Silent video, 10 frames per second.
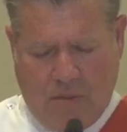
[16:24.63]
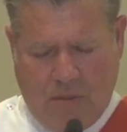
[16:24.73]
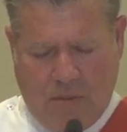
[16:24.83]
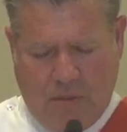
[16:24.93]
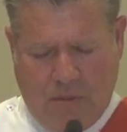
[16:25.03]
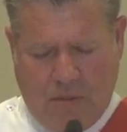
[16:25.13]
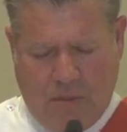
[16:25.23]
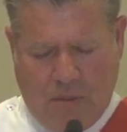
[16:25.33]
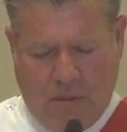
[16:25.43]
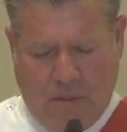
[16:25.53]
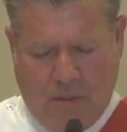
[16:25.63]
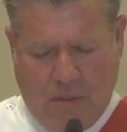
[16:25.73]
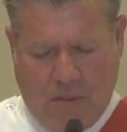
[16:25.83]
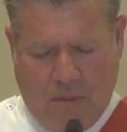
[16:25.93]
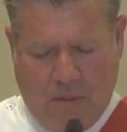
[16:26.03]

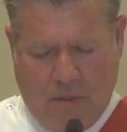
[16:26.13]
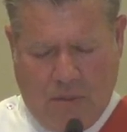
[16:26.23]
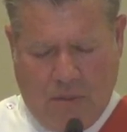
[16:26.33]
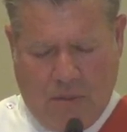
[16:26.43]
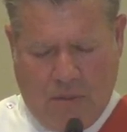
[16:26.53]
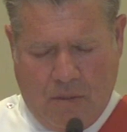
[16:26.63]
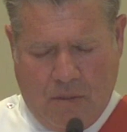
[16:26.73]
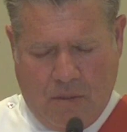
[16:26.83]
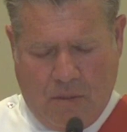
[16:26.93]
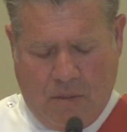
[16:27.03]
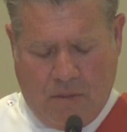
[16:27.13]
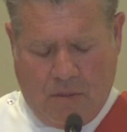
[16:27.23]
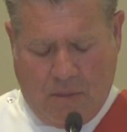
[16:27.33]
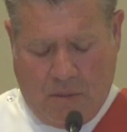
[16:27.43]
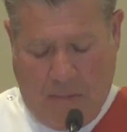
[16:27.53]

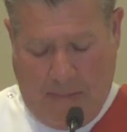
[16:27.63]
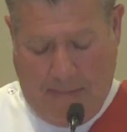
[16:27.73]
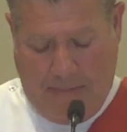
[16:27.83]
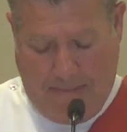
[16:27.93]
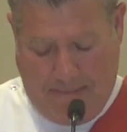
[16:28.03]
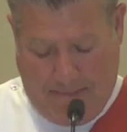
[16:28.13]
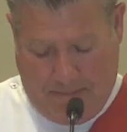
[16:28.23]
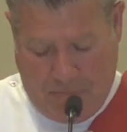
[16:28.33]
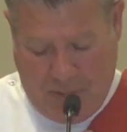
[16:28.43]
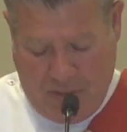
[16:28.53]
(silence)